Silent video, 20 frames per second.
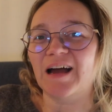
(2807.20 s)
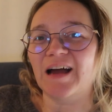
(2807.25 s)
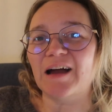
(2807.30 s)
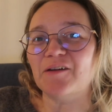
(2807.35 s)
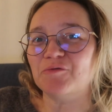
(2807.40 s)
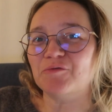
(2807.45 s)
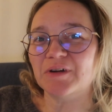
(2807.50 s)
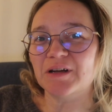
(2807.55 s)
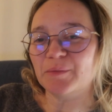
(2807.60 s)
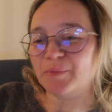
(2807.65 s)

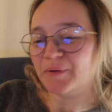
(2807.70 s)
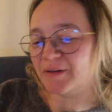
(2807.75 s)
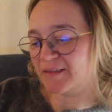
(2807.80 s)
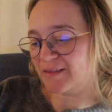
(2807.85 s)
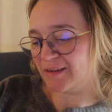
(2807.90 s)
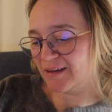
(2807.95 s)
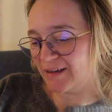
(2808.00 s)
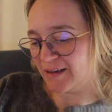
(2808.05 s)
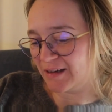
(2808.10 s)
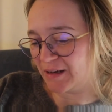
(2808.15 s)
I've really
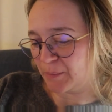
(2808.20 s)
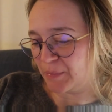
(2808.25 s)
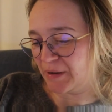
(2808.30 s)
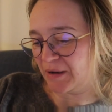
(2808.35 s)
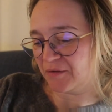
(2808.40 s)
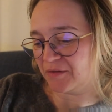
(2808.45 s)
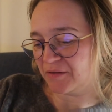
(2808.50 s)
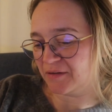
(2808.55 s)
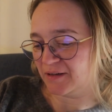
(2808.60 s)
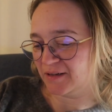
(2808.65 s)
been thinking
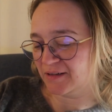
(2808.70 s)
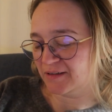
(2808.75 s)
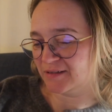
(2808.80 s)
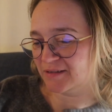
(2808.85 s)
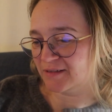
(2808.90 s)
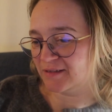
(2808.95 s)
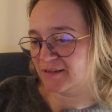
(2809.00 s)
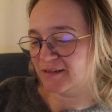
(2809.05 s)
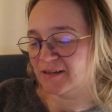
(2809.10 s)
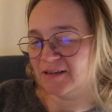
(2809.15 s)
about
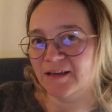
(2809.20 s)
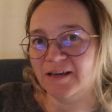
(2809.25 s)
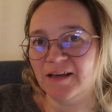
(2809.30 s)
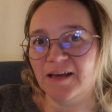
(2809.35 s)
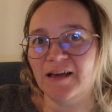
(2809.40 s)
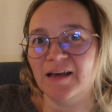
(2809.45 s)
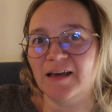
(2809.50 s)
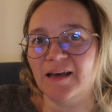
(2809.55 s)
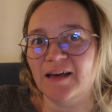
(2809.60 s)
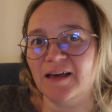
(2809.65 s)
things,
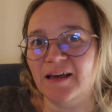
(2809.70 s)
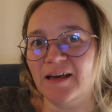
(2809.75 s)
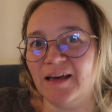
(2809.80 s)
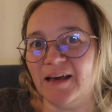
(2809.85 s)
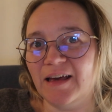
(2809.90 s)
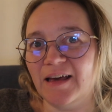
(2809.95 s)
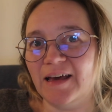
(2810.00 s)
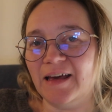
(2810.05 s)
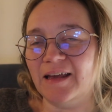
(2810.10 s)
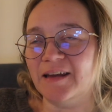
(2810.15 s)

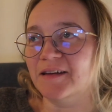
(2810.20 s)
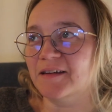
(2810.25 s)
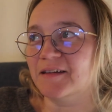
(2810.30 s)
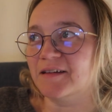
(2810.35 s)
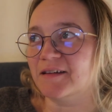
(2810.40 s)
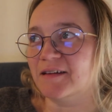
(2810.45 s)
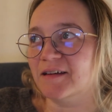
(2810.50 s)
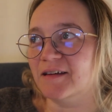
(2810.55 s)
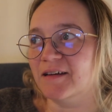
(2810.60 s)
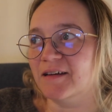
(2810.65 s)
and